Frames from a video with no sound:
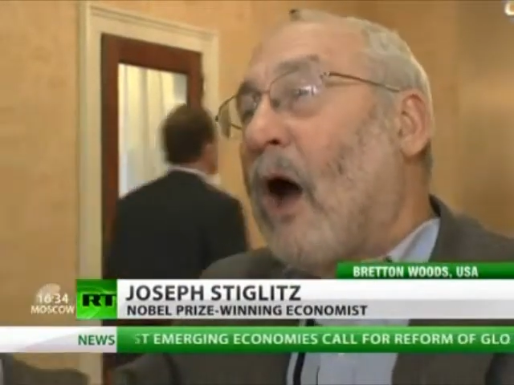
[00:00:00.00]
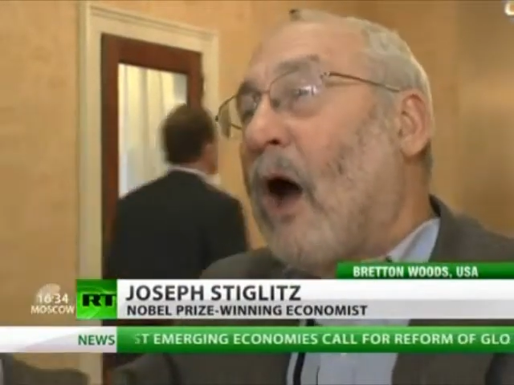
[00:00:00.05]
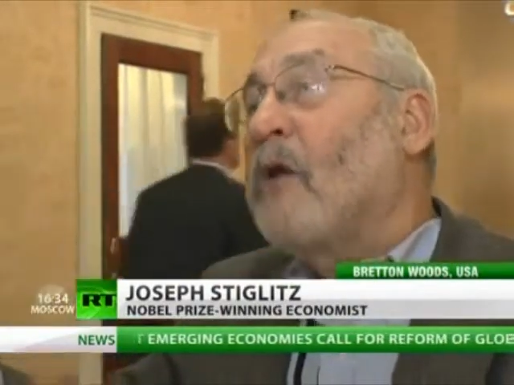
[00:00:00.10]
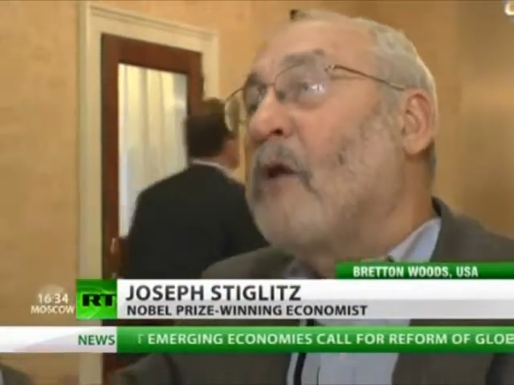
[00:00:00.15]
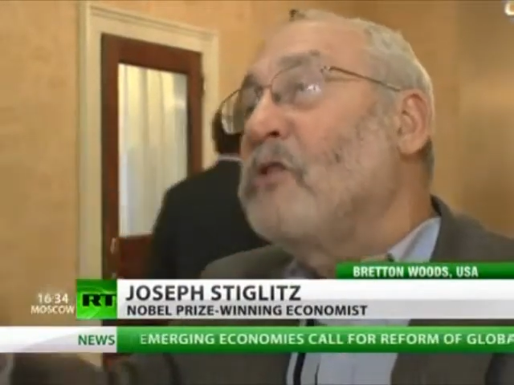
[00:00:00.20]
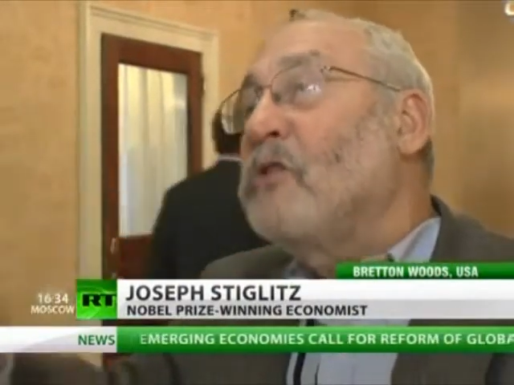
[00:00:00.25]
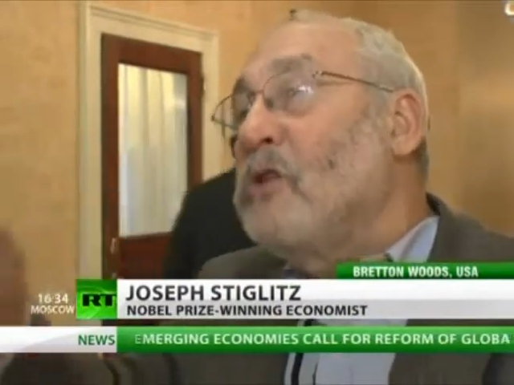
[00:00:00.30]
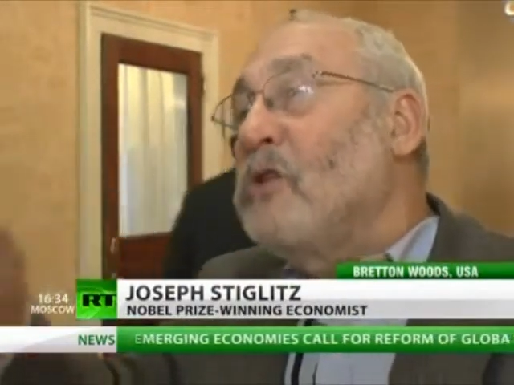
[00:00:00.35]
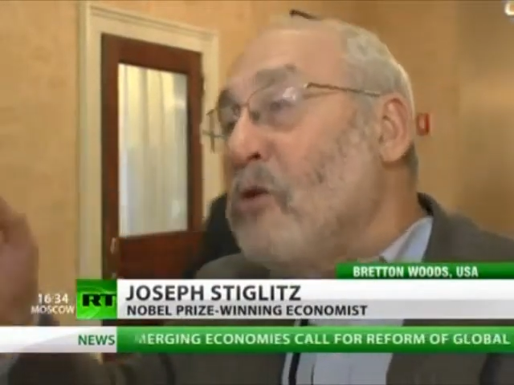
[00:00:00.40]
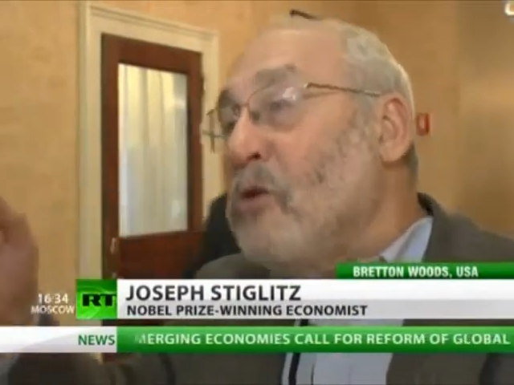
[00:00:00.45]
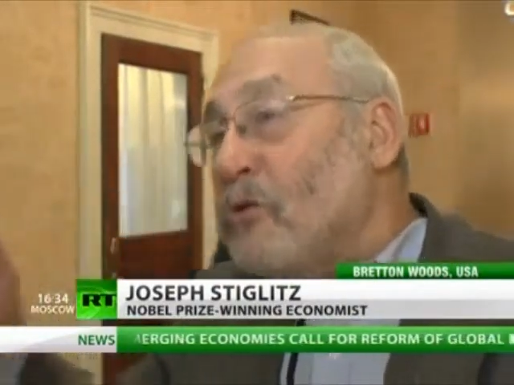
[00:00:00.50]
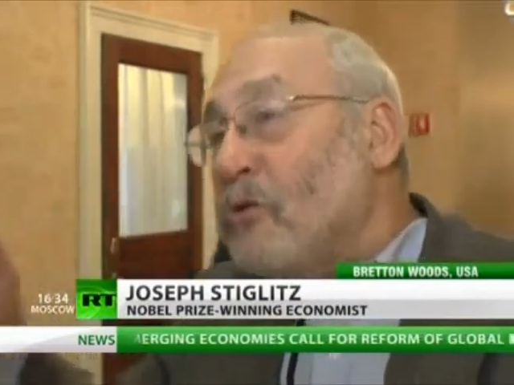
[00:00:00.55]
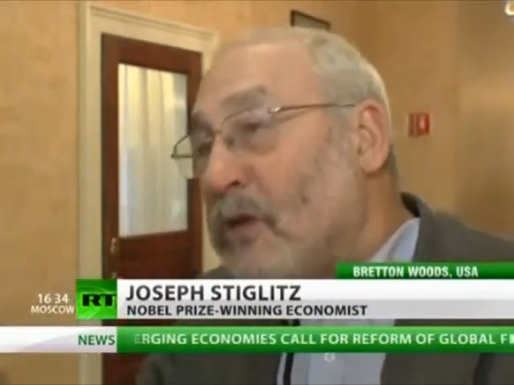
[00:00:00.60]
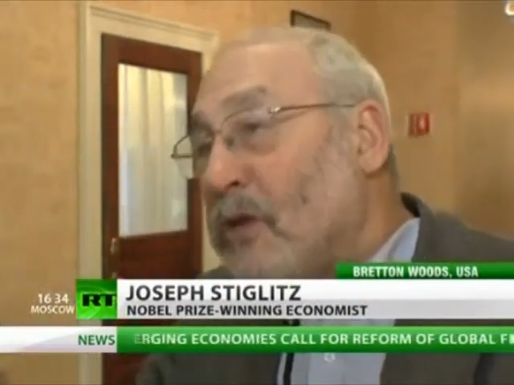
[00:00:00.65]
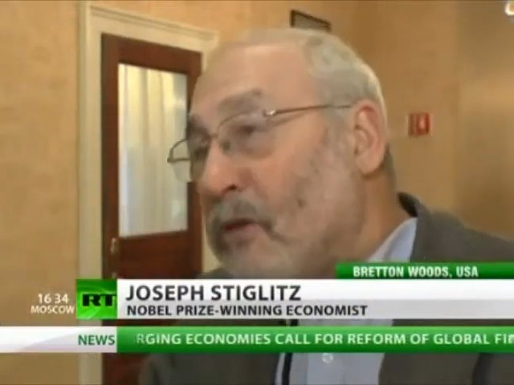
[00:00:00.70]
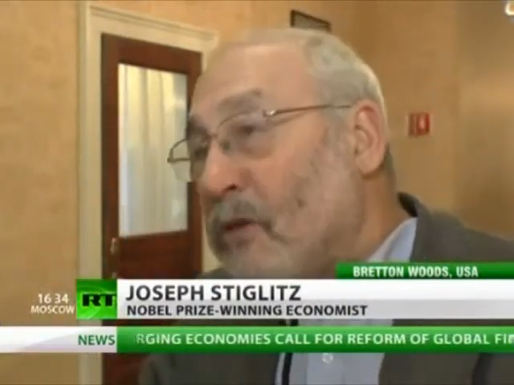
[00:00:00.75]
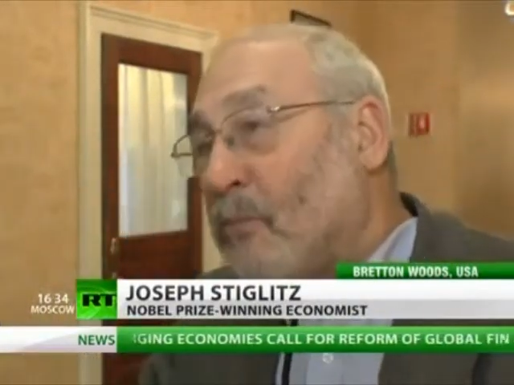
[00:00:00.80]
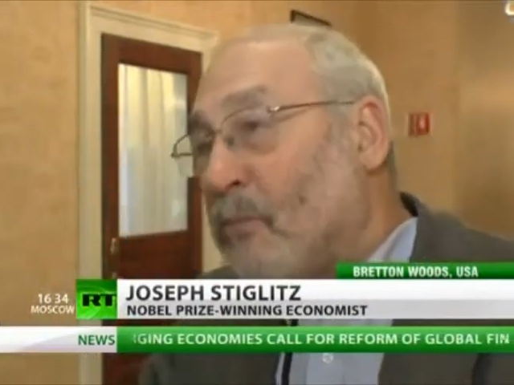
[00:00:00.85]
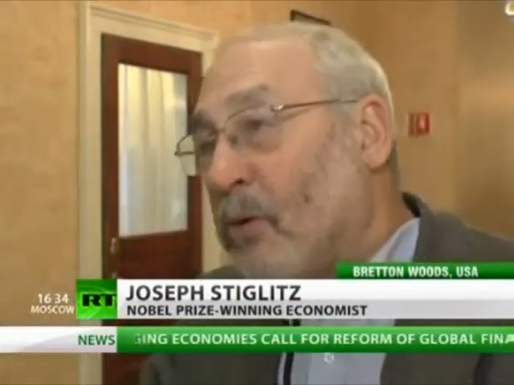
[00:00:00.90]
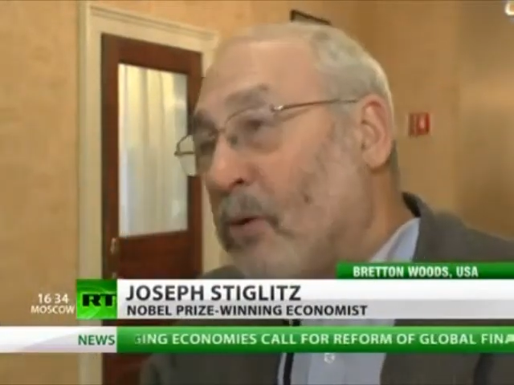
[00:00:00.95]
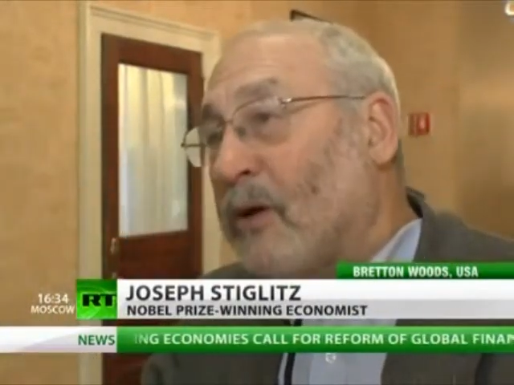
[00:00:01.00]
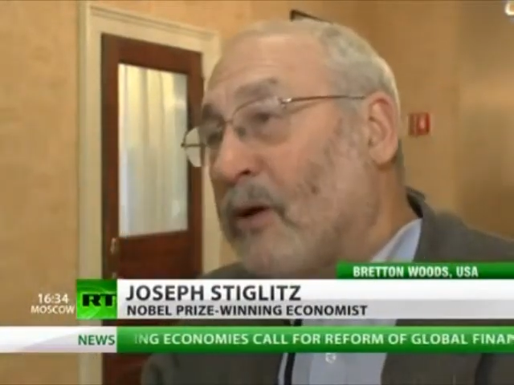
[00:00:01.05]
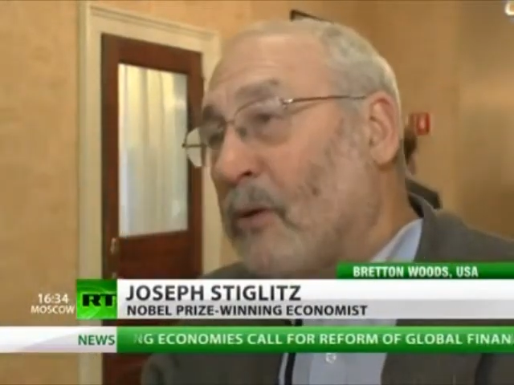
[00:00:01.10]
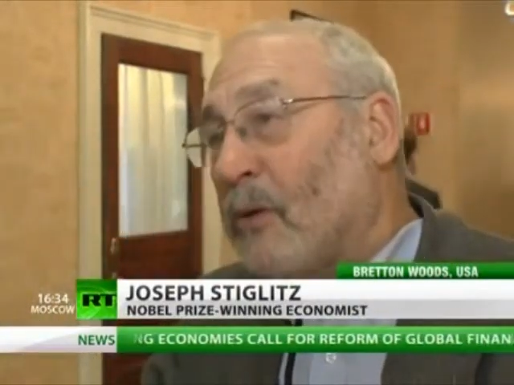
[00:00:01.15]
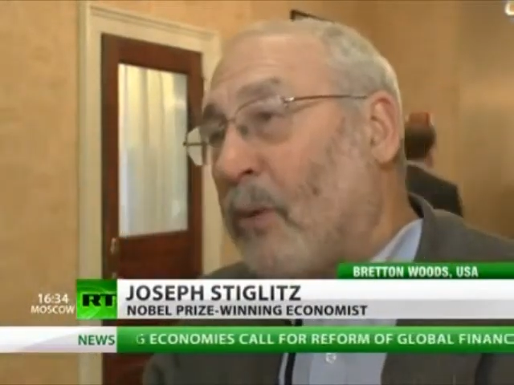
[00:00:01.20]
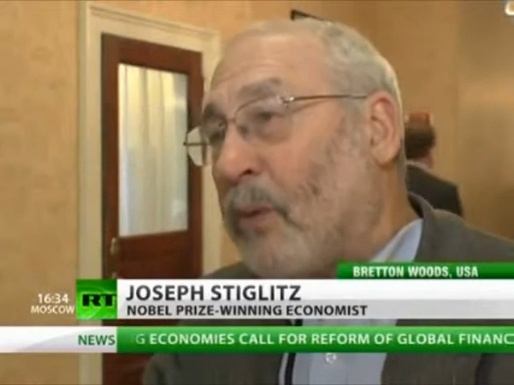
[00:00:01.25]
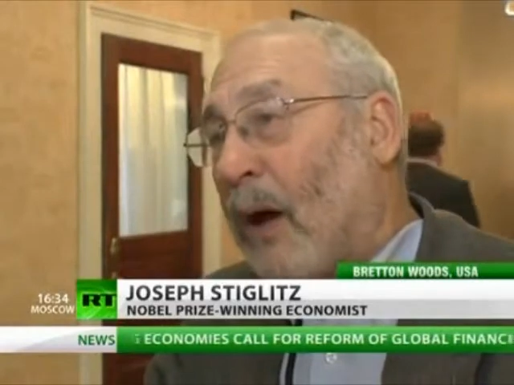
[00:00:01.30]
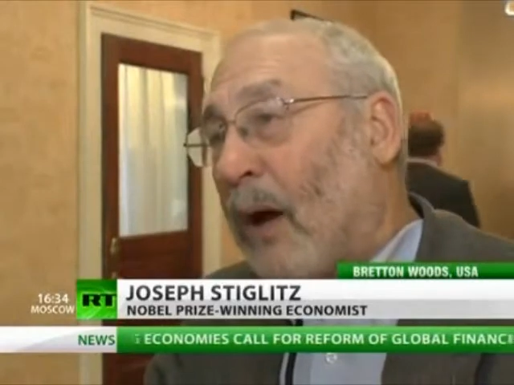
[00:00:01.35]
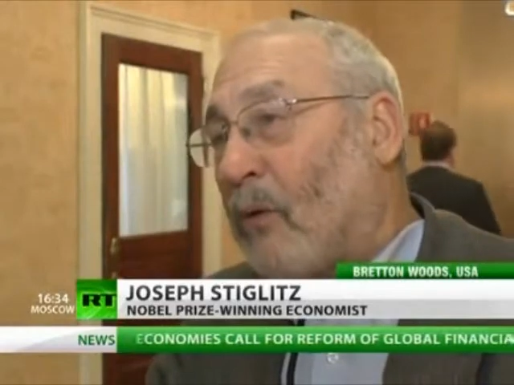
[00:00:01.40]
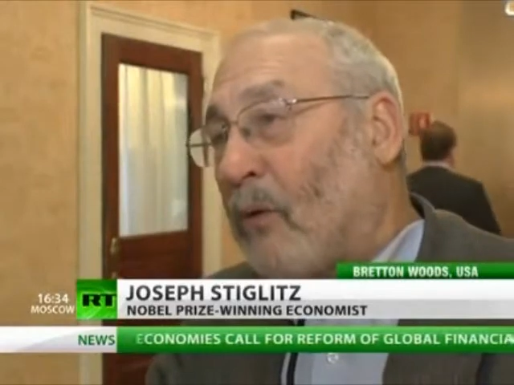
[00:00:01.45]
are using their
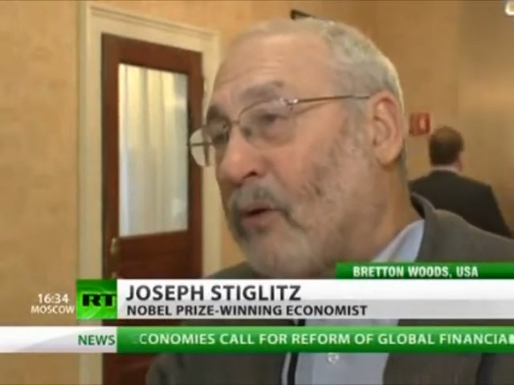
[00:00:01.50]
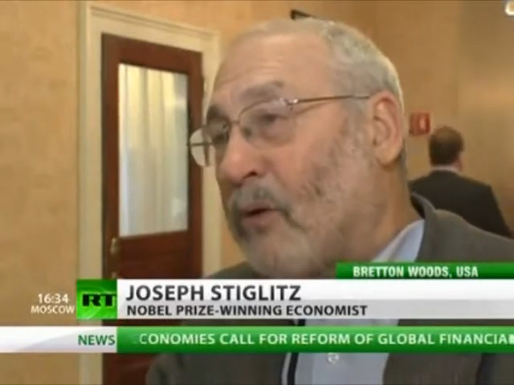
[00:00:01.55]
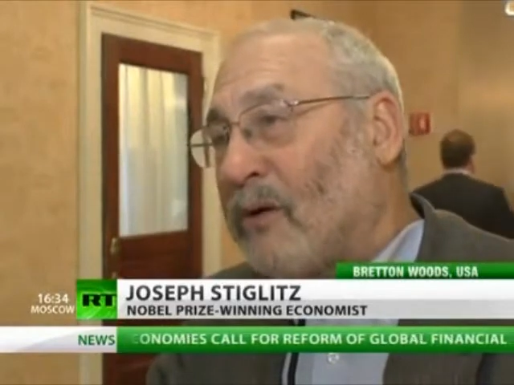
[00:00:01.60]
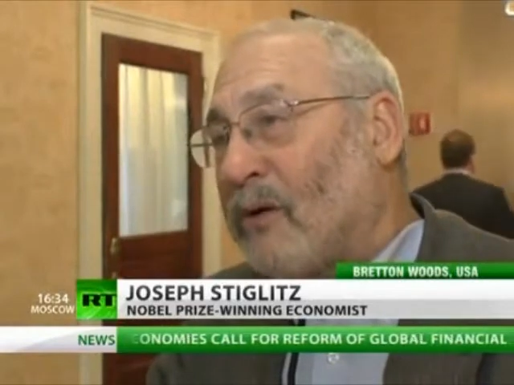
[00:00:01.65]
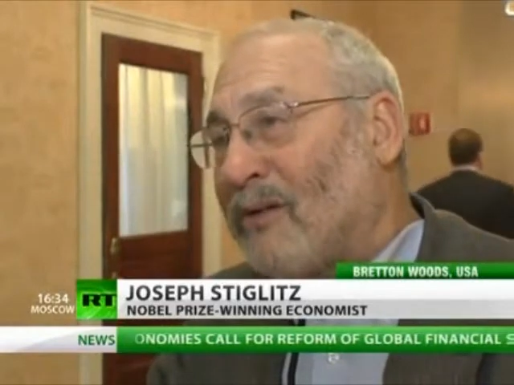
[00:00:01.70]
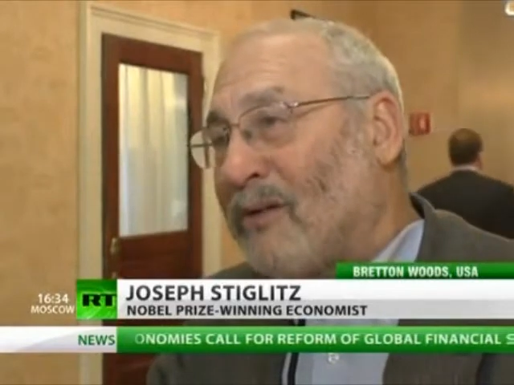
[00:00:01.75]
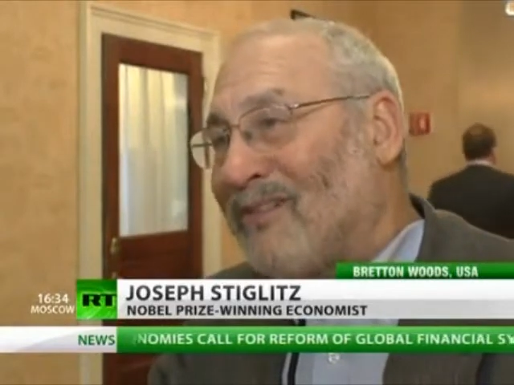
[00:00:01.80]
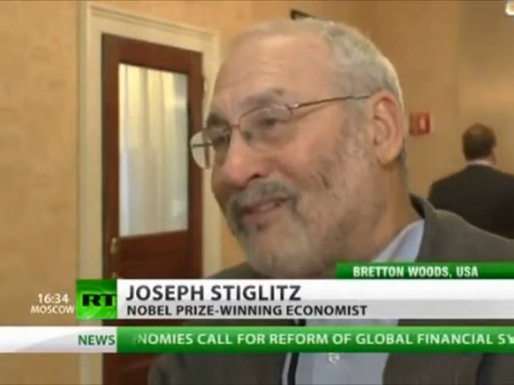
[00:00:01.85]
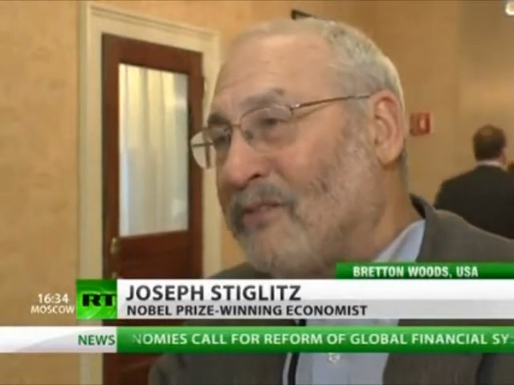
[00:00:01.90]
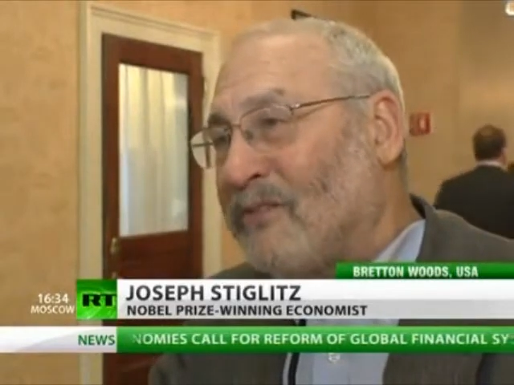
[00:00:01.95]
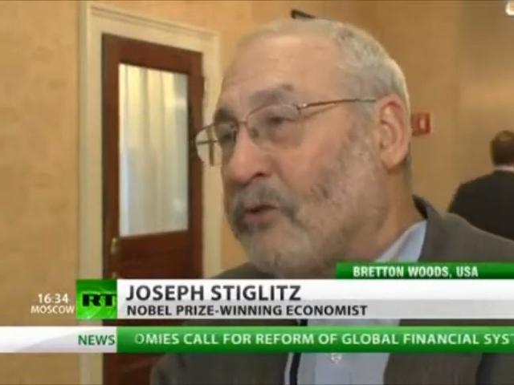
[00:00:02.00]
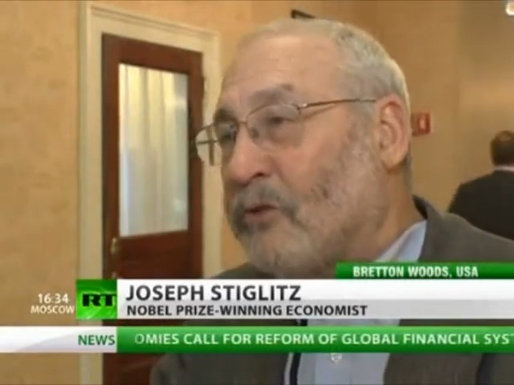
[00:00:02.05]
political power